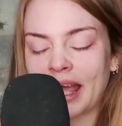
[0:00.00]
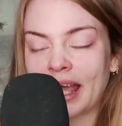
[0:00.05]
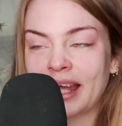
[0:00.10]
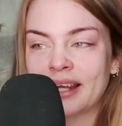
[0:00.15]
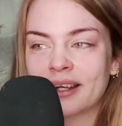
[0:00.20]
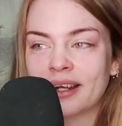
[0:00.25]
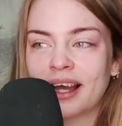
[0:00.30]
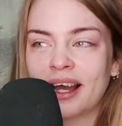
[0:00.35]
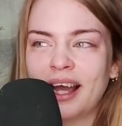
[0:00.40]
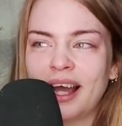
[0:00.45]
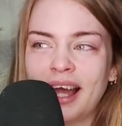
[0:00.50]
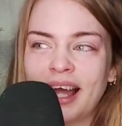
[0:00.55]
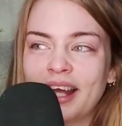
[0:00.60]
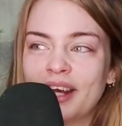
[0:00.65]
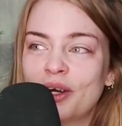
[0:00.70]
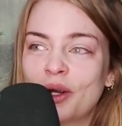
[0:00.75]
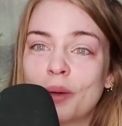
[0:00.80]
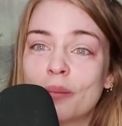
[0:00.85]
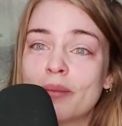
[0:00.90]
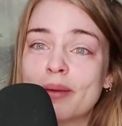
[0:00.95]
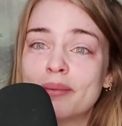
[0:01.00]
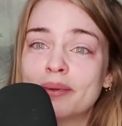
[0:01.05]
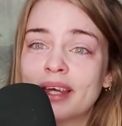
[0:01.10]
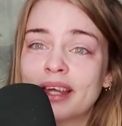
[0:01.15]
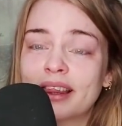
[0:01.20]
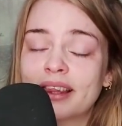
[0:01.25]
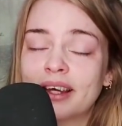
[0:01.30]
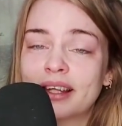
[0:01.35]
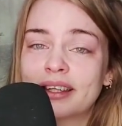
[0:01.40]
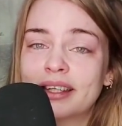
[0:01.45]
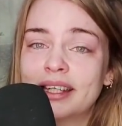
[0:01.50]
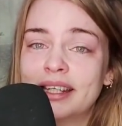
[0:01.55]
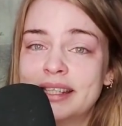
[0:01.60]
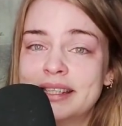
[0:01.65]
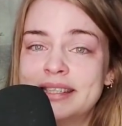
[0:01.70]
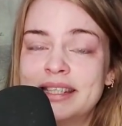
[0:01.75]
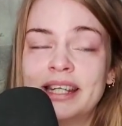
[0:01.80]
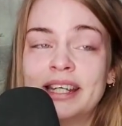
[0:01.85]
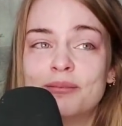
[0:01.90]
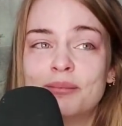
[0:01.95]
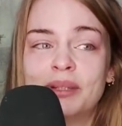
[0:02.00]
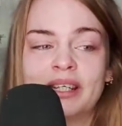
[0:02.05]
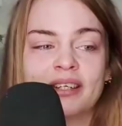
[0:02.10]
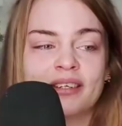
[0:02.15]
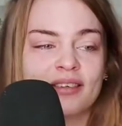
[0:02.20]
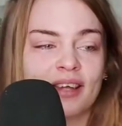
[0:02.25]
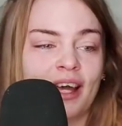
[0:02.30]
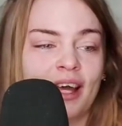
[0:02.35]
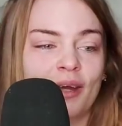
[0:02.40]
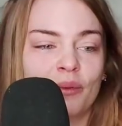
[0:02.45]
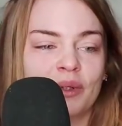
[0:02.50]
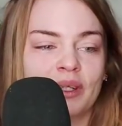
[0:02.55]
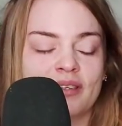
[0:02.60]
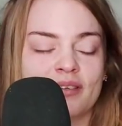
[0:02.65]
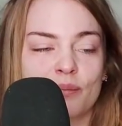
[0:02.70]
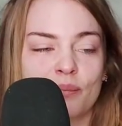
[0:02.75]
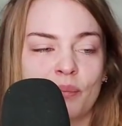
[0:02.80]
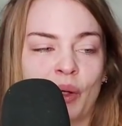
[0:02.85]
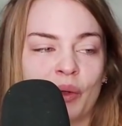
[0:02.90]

And I don't know, maybe I thought that he did because I was